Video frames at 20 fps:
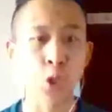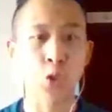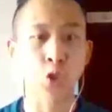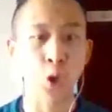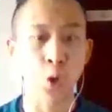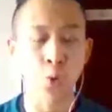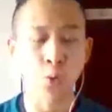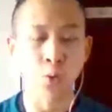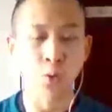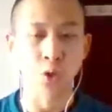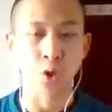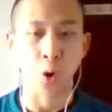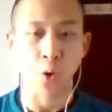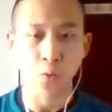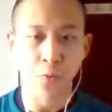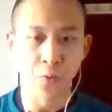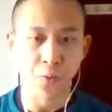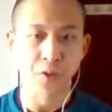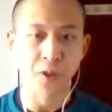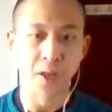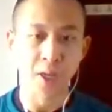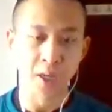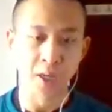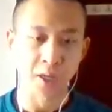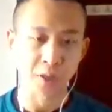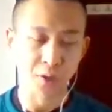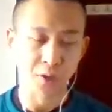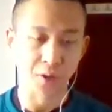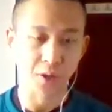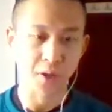don't go for the hit
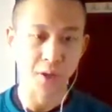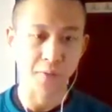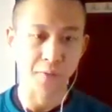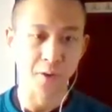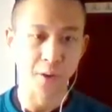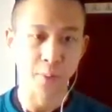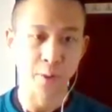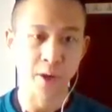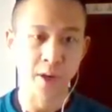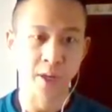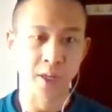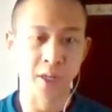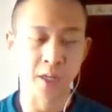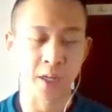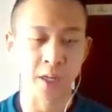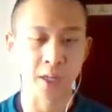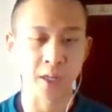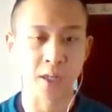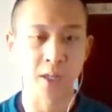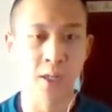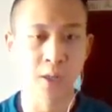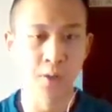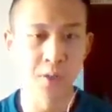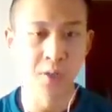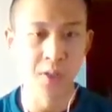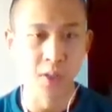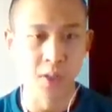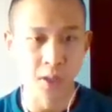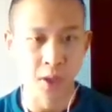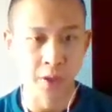until the confirm, right? And here's
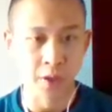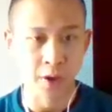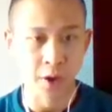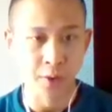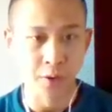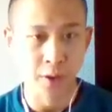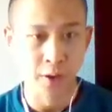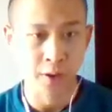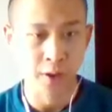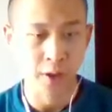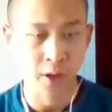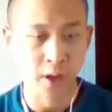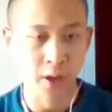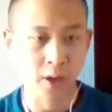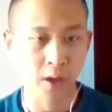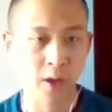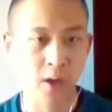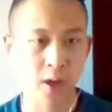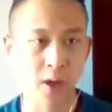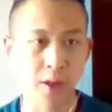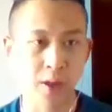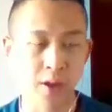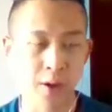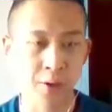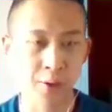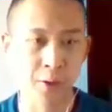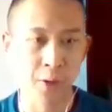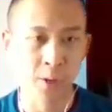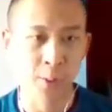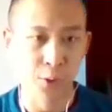the
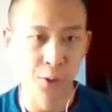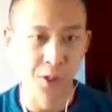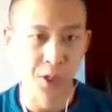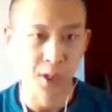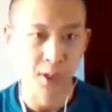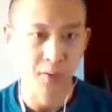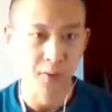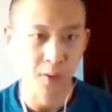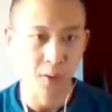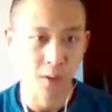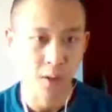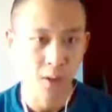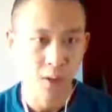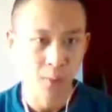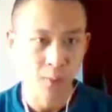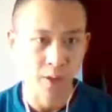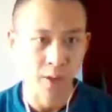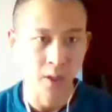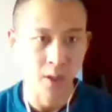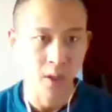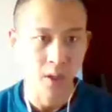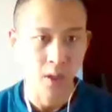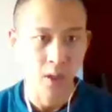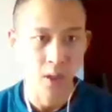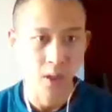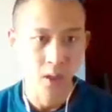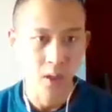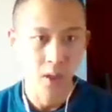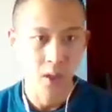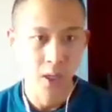other cue I'm trying to give you, right?
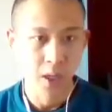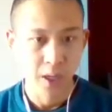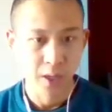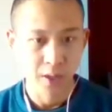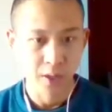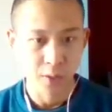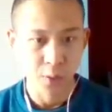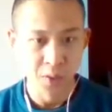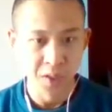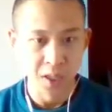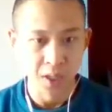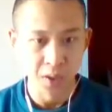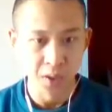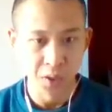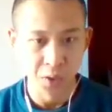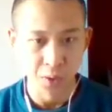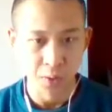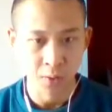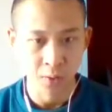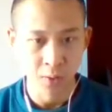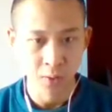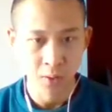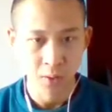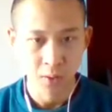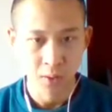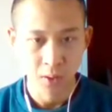Did you see the circle?